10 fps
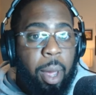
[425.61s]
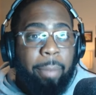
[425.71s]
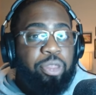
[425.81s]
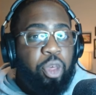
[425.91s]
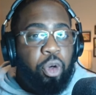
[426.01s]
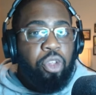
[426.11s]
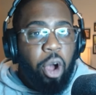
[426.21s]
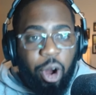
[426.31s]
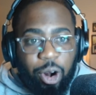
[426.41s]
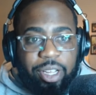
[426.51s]
But those
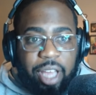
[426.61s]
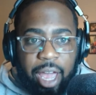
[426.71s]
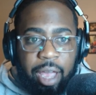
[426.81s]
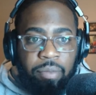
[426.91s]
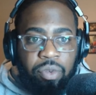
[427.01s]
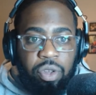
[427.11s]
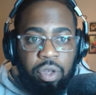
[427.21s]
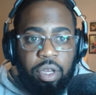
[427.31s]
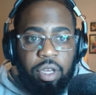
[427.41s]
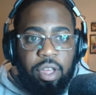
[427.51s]
are games
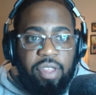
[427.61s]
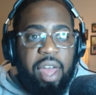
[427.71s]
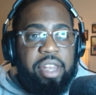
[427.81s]
that